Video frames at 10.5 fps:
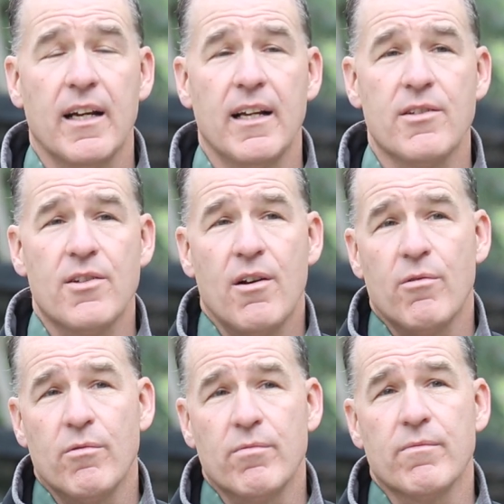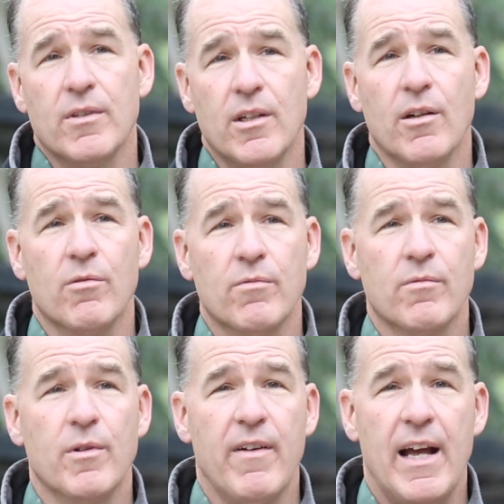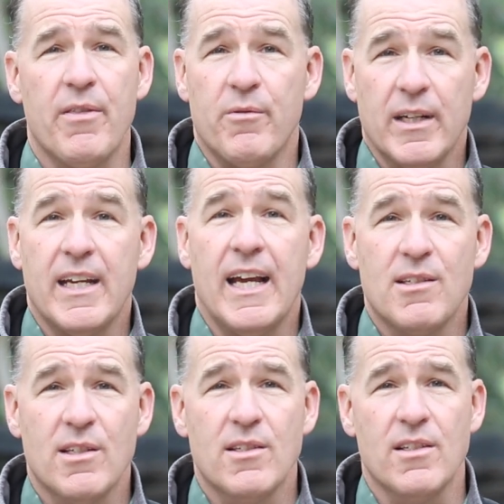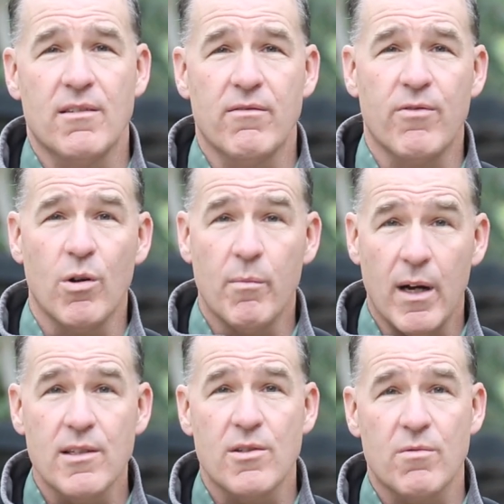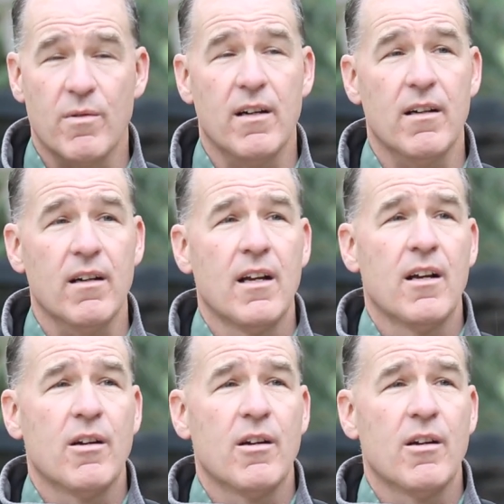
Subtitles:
And so, you know, we've had three cases in 4 months where